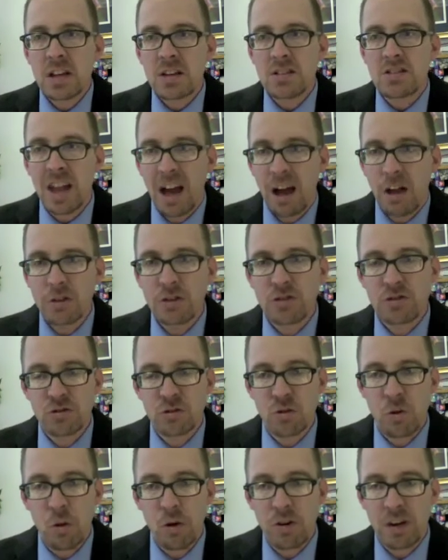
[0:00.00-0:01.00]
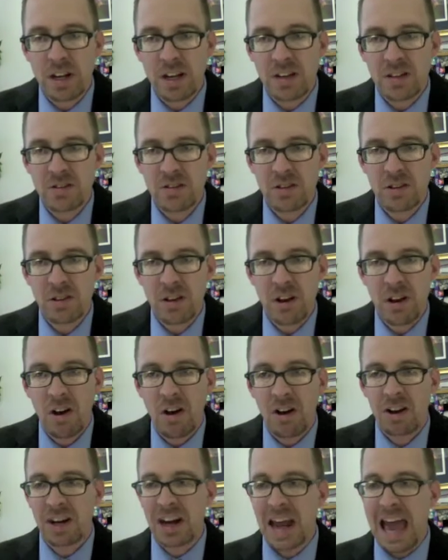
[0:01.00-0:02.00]
tell the stories
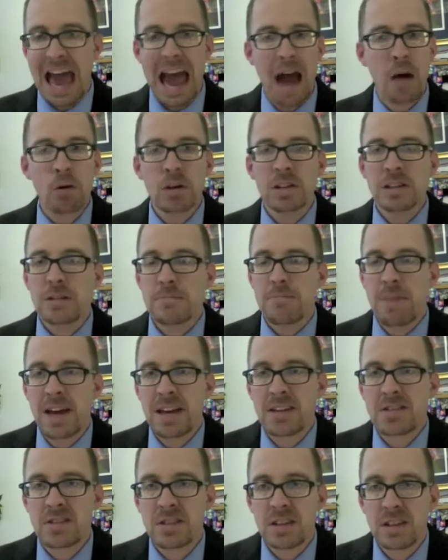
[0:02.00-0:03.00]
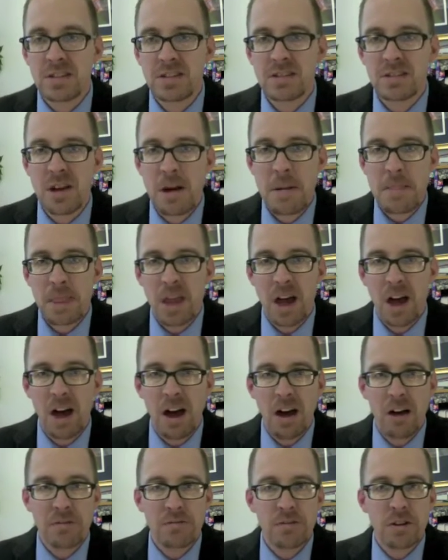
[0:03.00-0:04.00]
on an hourly basis
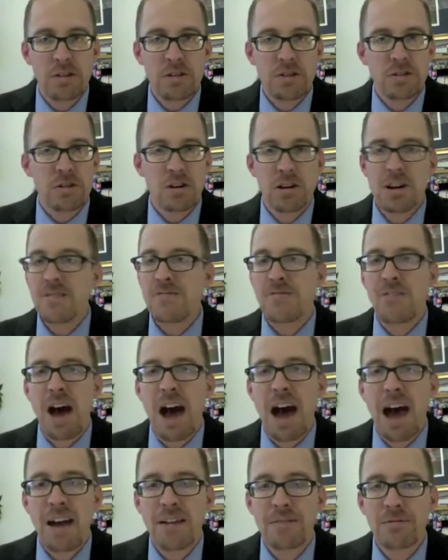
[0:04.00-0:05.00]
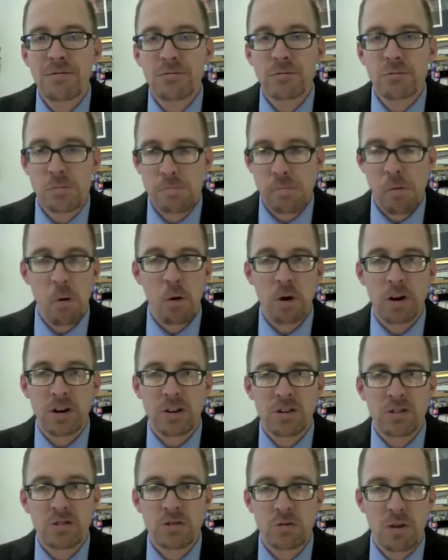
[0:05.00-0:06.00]
of 35
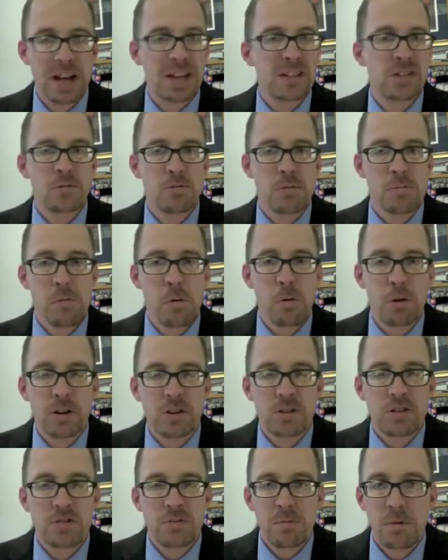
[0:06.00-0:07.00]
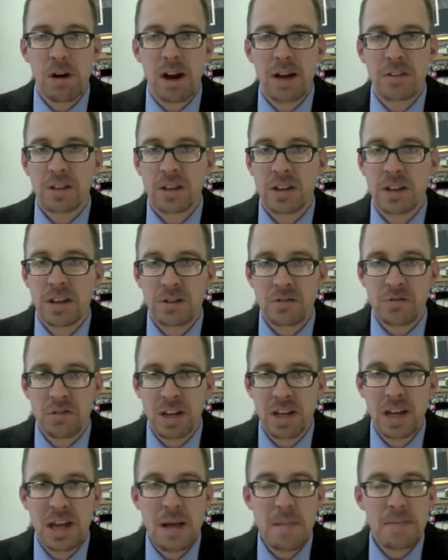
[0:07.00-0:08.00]
reporters, transit reporters from around the
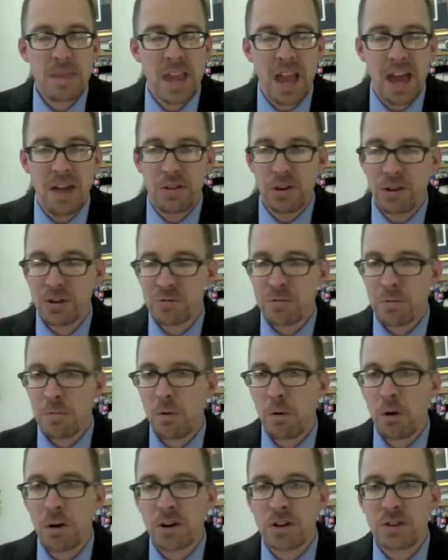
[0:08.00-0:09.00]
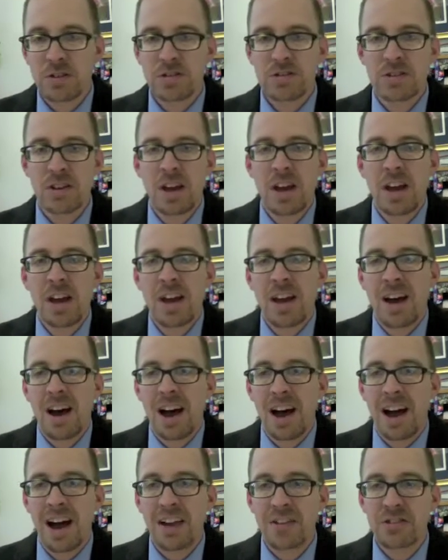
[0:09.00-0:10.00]
country, and those reporters
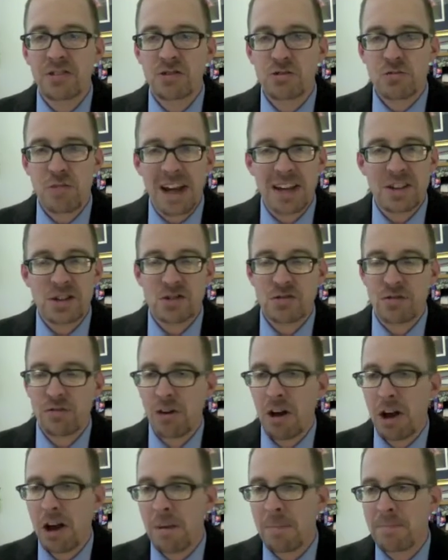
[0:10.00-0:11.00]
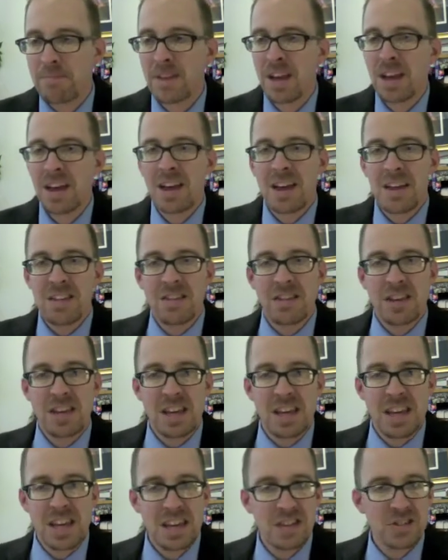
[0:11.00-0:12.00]
uh, stretch from
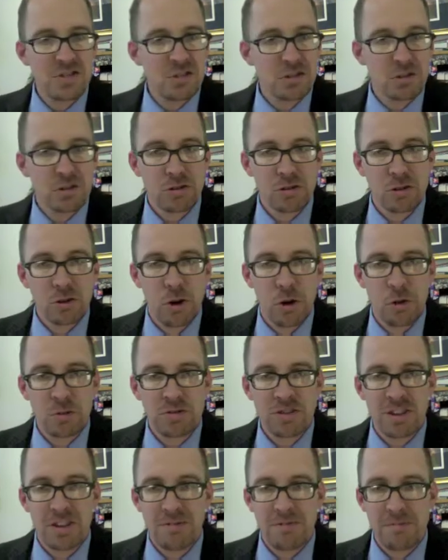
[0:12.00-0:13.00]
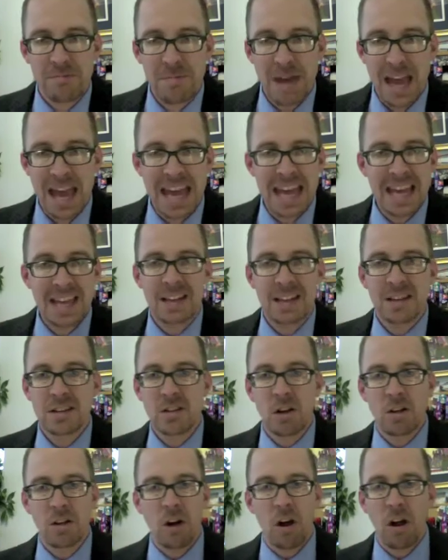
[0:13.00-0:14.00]
the eastern coast of Maine
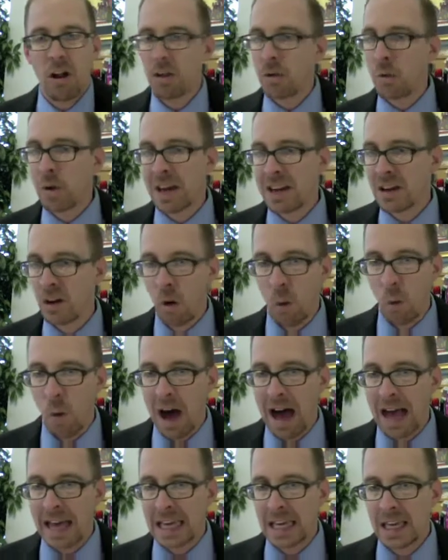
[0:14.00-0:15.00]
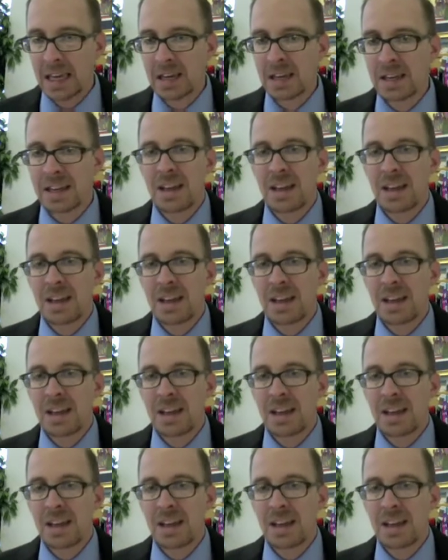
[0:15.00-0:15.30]
all the way to Hawaii,